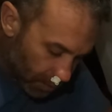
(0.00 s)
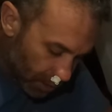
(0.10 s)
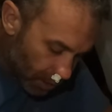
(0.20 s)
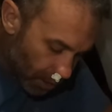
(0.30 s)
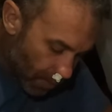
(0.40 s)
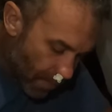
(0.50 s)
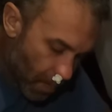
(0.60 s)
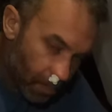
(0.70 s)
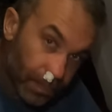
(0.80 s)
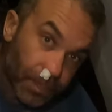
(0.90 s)
Easier.
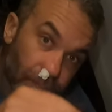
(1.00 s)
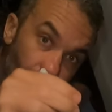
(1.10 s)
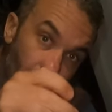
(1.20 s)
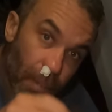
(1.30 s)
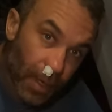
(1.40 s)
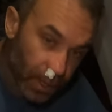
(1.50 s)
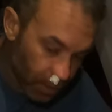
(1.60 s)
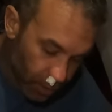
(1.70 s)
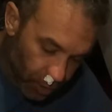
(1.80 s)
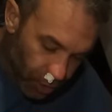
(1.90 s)
Put it
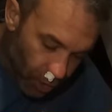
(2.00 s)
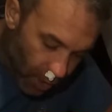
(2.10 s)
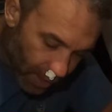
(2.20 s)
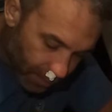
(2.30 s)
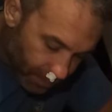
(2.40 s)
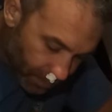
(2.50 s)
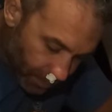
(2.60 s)
into the chocolate.